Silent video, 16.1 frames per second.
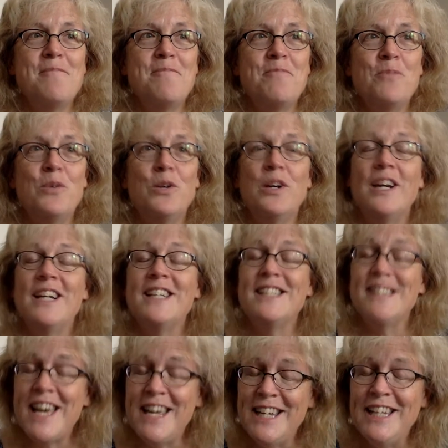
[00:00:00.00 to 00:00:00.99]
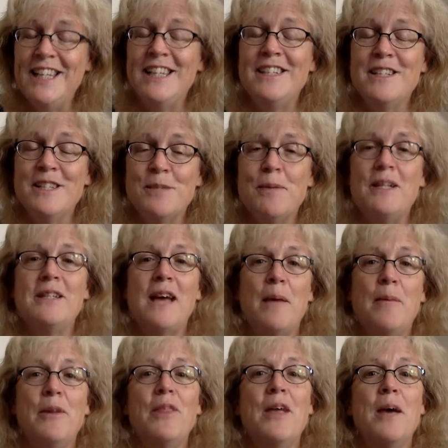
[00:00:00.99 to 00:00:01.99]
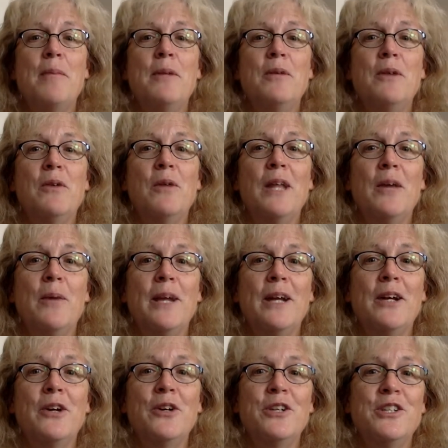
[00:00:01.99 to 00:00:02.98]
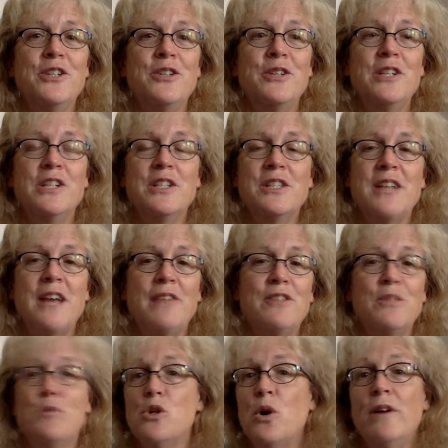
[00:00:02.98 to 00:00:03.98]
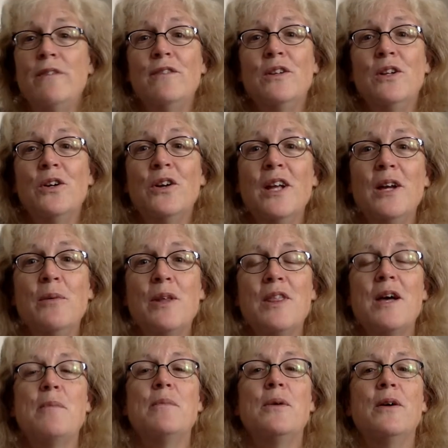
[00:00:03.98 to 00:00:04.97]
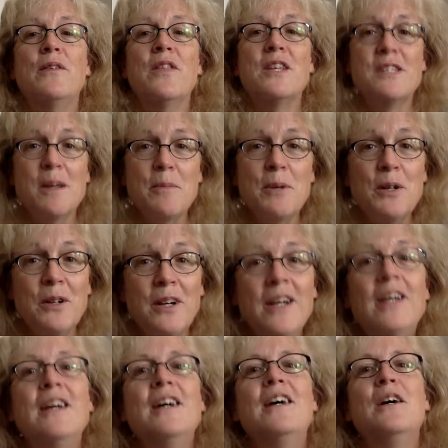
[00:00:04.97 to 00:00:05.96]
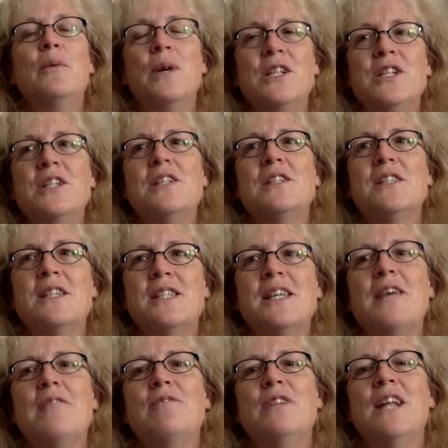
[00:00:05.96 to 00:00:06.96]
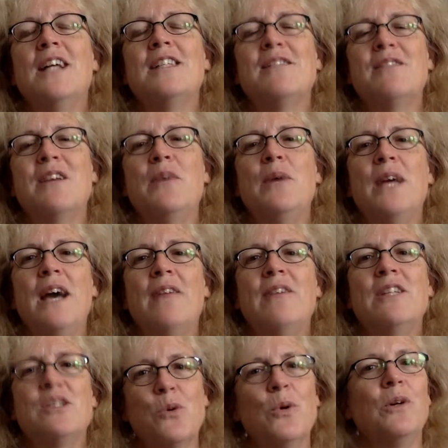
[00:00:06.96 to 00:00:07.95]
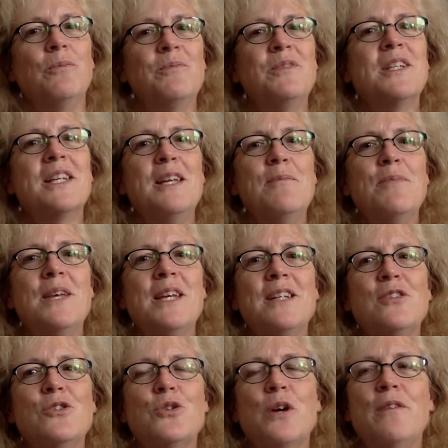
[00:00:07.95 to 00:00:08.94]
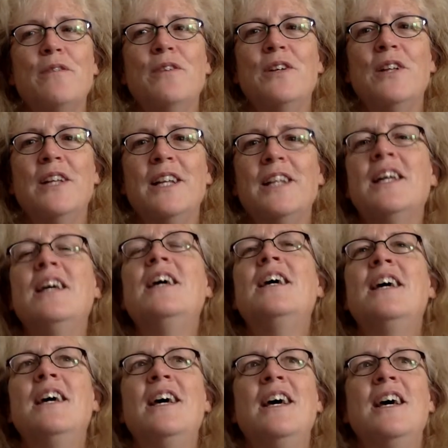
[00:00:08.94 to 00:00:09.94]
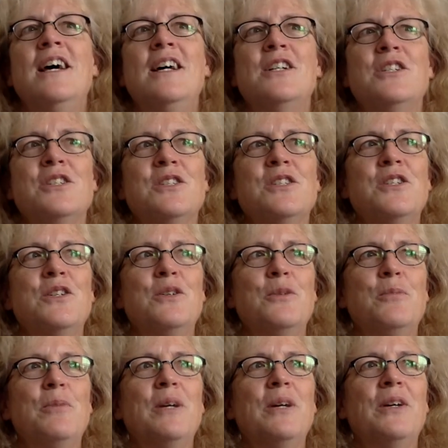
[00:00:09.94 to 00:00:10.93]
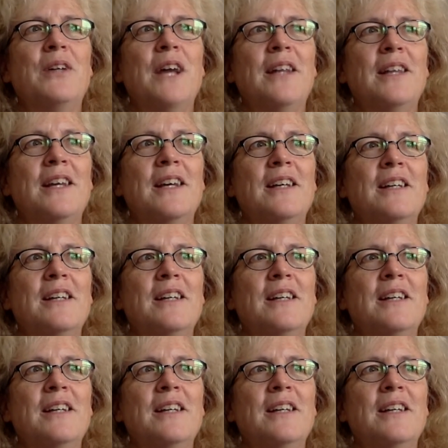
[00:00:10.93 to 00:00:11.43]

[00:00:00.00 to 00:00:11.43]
We're excited to spend time with them, and we really want to encourage you to just have some joyful learning with them over the summer. which is the same philosophy we have at school, to keep things joyful and just to build on the